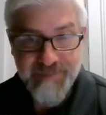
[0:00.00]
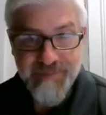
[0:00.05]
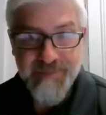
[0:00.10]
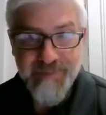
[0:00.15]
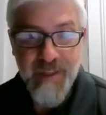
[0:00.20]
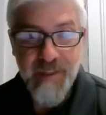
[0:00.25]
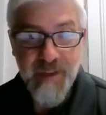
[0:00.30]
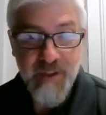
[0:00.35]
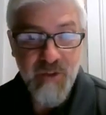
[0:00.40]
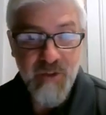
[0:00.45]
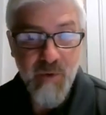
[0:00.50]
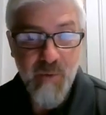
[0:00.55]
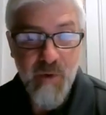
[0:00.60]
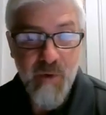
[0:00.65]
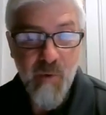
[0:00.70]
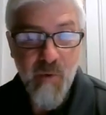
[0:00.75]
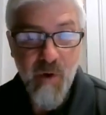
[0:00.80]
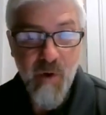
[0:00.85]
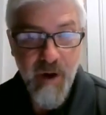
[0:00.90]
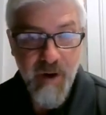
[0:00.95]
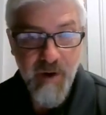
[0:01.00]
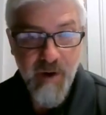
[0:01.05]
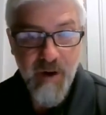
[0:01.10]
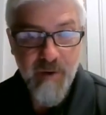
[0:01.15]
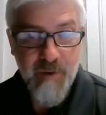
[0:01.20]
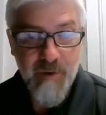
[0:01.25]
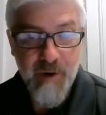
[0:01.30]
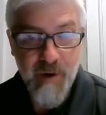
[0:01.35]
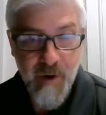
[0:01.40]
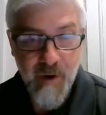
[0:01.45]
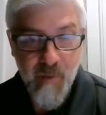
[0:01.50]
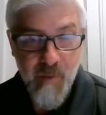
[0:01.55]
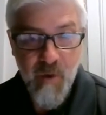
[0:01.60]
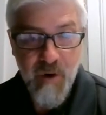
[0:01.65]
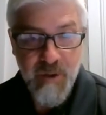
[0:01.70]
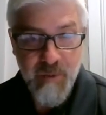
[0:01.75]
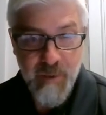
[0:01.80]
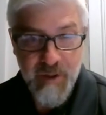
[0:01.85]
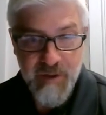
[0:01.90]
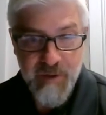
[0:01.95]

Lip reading: The things that we want often are more expensive.